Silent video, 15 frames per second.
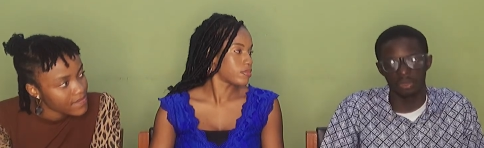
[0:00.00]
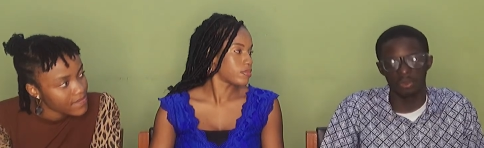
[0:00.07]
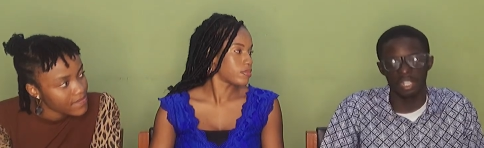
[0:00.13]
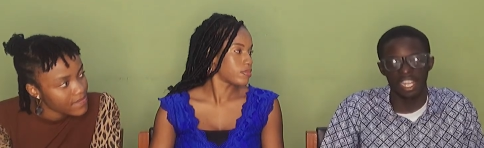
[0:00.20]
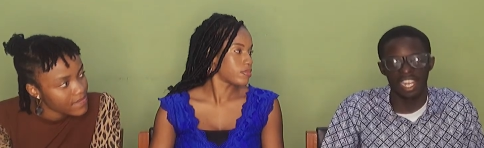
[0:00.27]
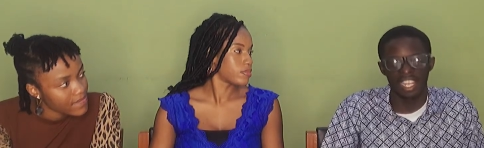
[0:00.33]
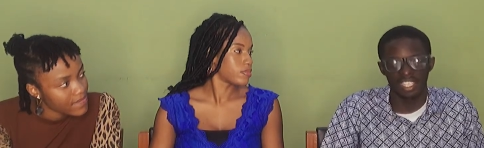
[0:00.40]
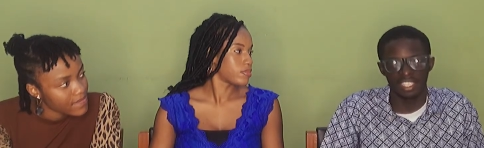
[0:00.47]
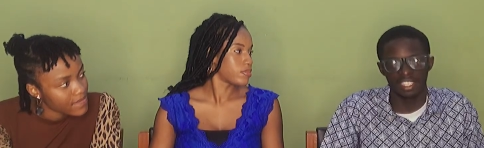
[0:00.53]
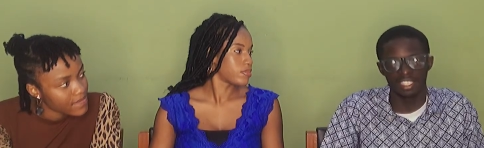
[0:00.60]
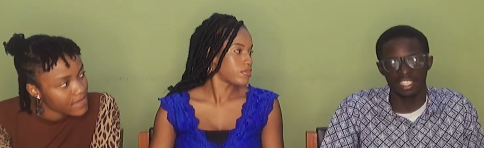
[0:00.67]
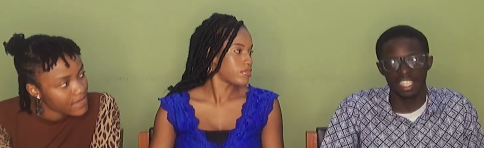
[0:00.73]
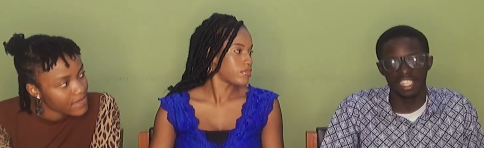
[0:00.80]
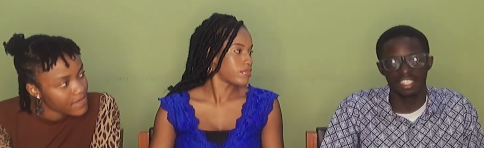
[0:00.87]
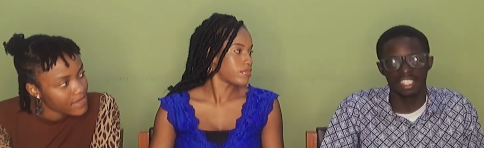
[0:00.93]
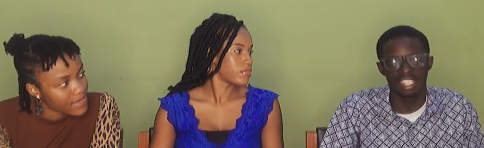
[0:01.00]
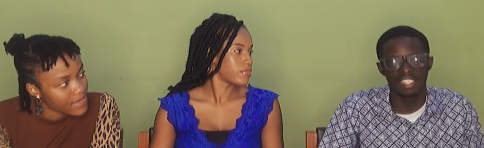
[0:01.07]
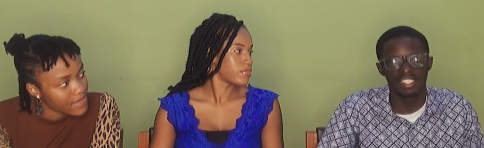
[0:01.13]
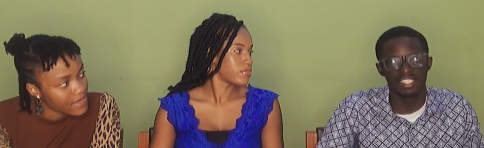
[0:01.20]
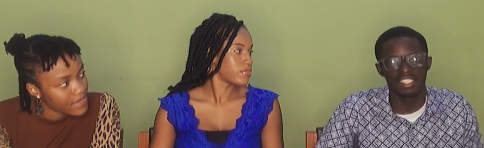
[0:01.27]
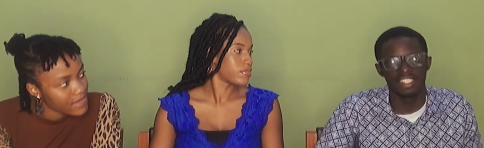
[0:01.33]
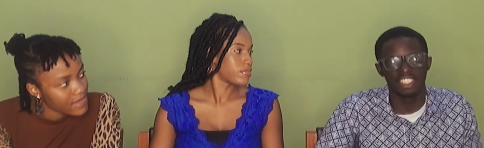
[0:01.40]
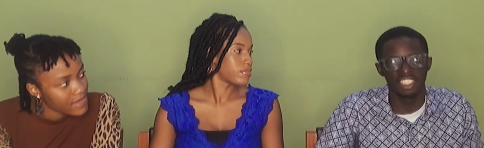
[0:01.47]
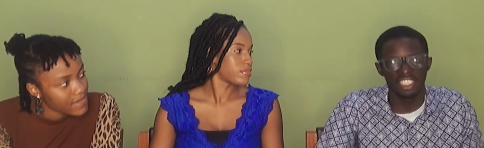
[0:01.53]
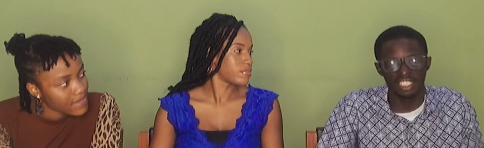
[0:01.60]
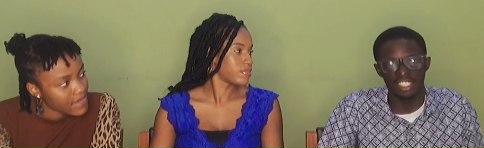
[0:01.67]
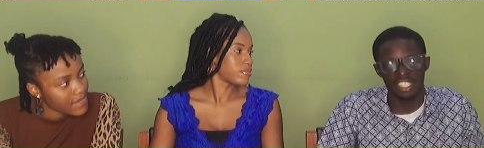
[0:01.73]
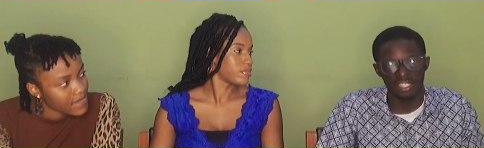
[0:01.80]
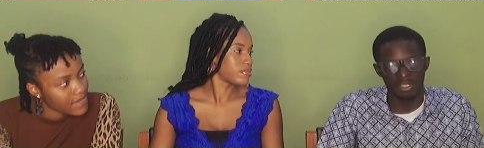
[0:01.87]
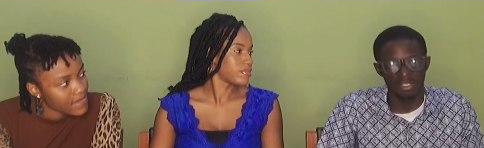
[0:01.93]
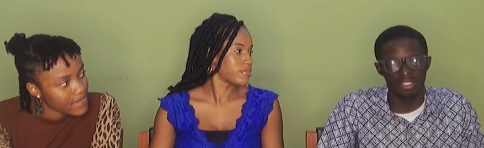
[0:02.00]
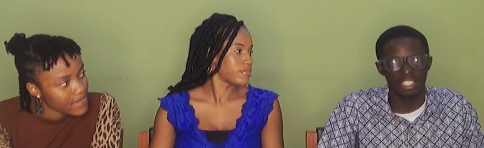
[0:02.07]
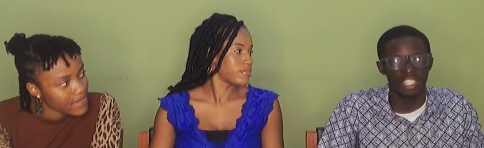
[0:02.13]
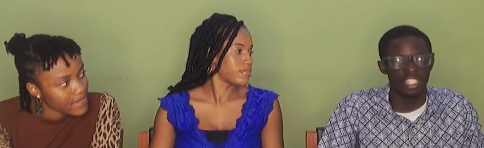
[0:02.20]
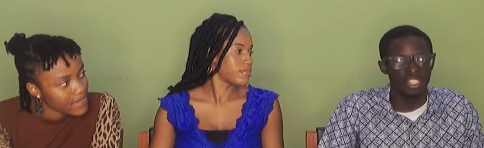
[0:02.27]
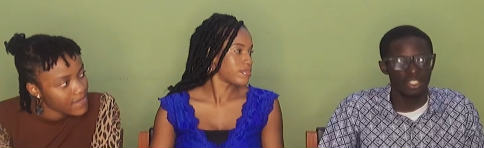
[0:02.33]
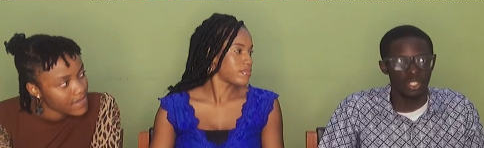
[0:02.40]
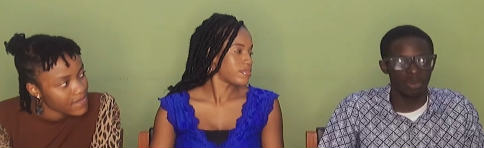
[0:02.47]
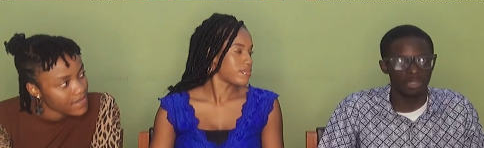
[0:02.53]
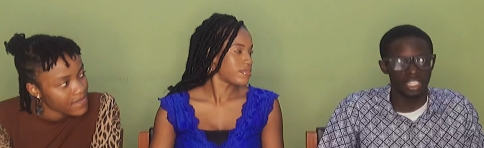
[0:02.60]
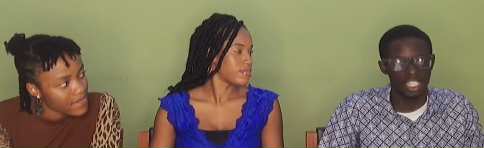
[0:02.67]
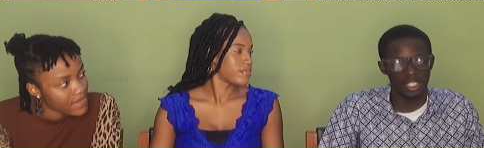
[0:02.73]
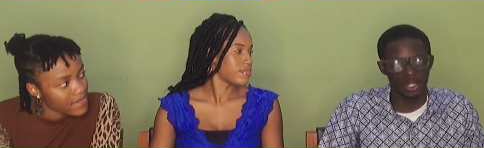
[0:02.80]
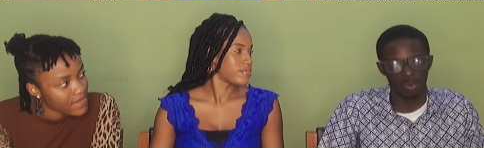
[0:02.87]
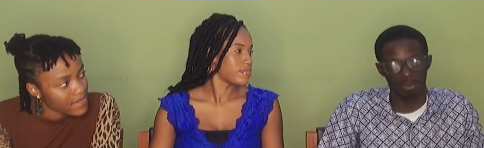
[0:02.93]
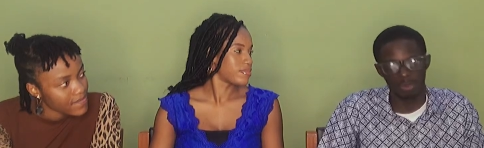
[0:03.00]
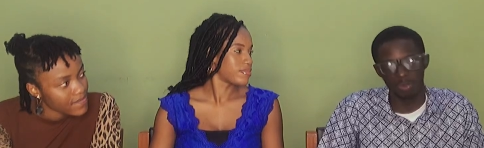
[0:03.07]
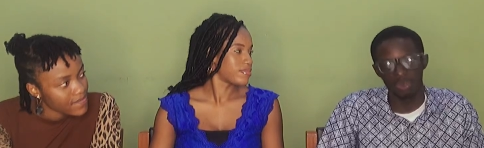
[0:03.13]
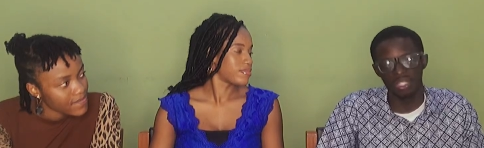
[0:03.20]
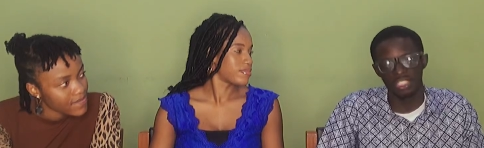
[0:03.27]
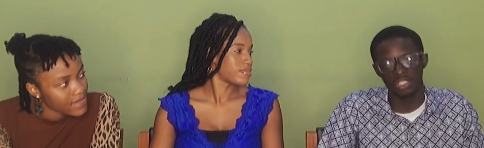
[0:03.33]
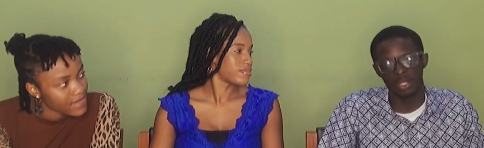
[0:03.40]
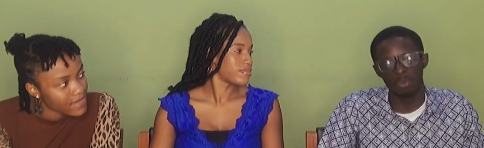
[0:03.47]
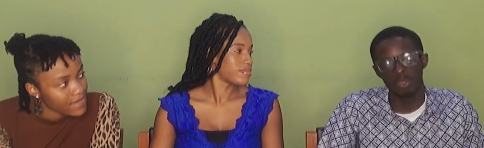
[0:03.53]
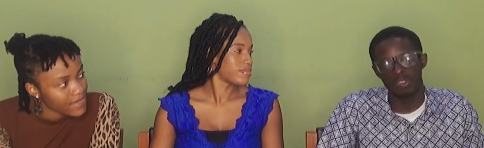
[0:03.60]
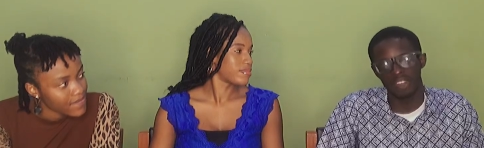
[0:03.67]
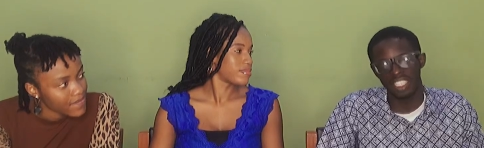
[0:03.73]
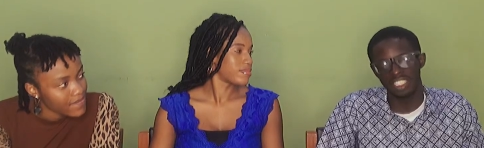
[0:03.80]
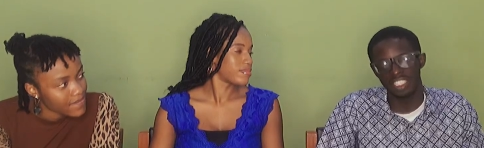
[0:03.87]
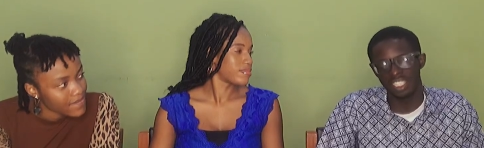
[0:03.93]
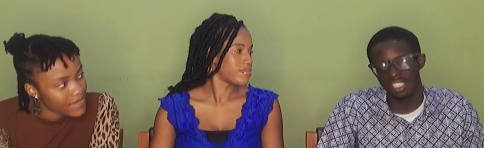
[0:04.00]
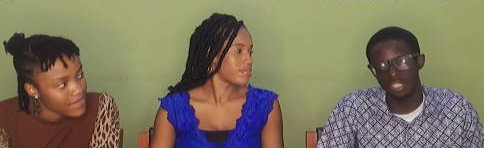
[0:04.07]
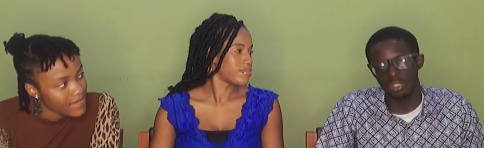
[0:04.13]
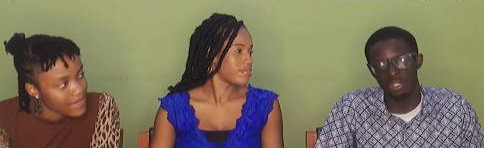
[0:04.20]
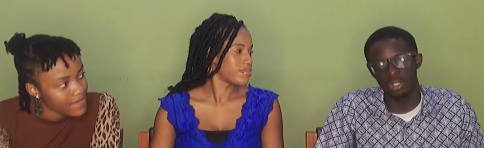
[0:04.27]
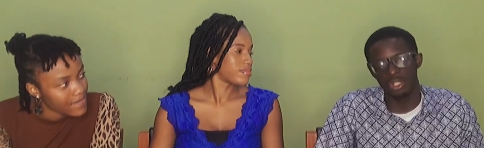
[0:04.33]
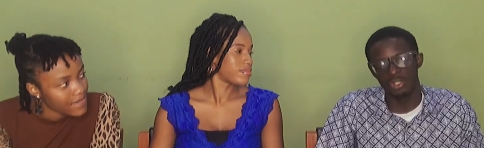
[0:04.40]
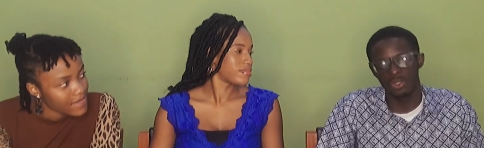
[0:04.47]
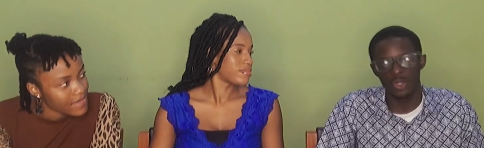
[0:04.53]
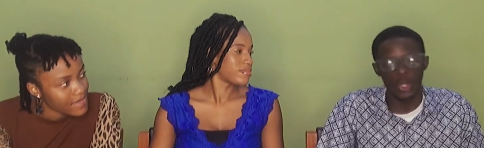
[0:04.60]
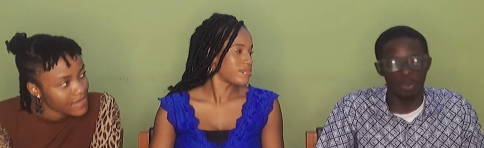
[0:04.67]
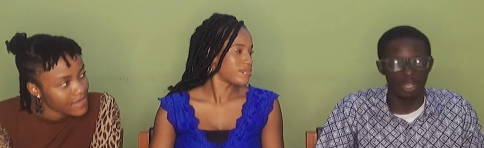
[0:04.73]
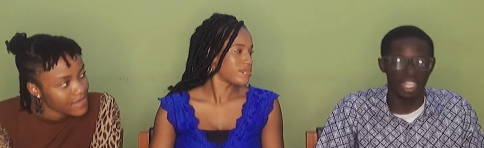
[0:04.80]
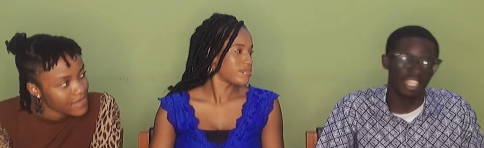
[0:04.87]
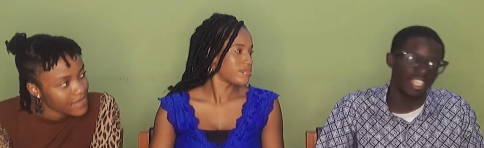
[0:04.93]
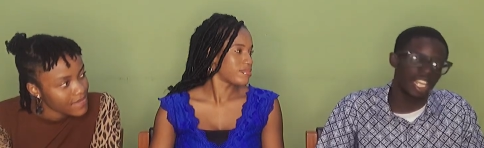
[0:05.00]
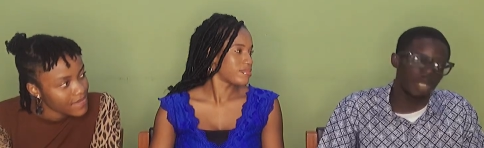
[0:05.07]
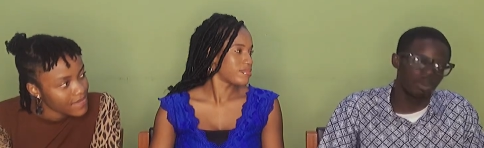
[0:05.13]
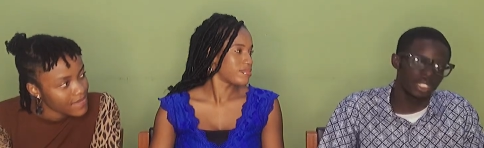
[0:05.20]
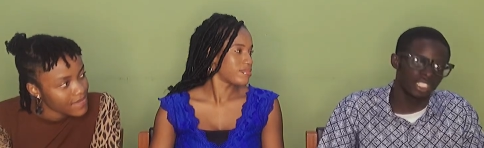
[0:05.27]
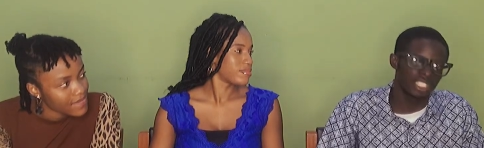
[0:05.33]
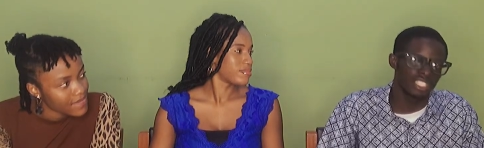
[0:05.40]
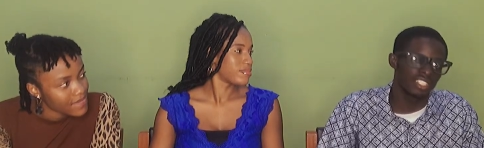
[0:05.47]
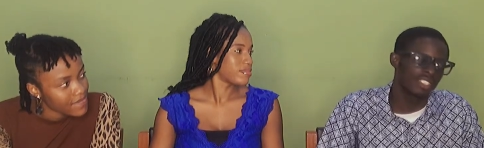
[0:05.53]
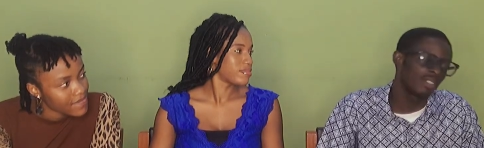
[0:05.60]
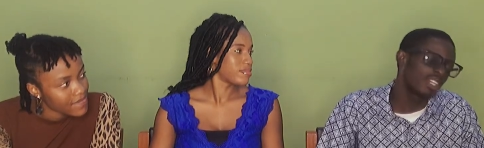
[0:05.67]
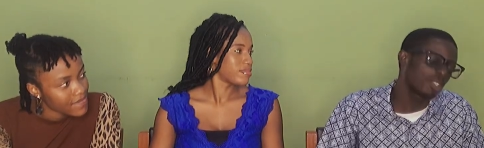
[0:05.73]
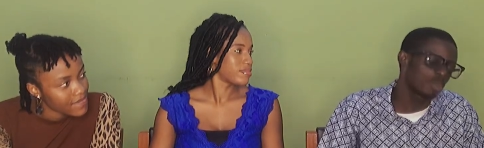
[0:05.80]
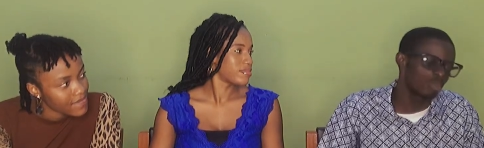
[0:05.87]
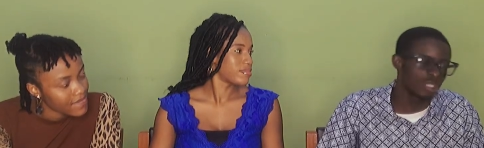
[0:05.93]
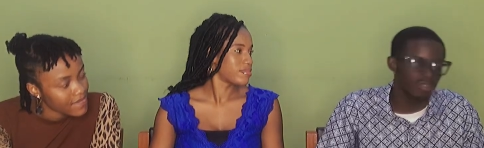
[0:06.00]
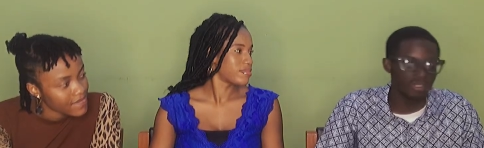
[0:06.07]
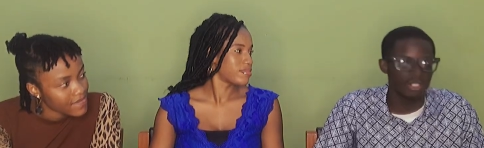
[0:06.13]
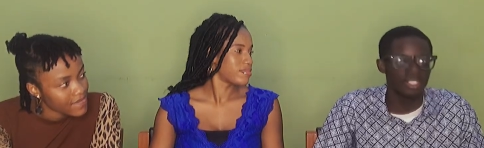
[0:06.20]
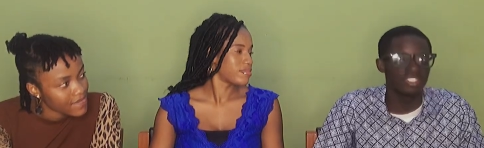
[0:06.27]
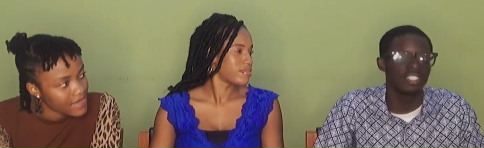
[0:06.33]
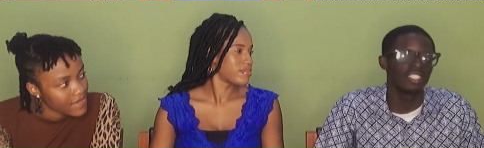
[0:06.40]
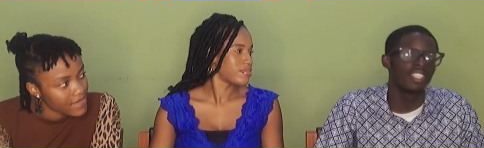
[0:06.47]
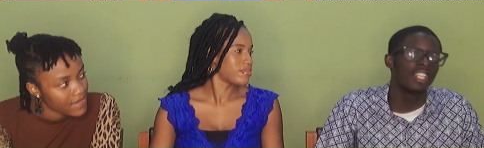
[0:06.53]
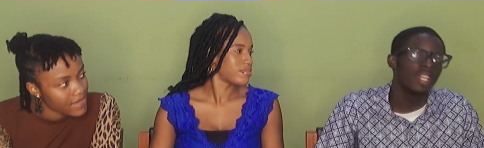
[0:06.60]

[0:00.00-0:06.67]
Speaker 1: to clerk like that resistance you know, sometimes some people some people find it easy to just go up and clerk patients while some of us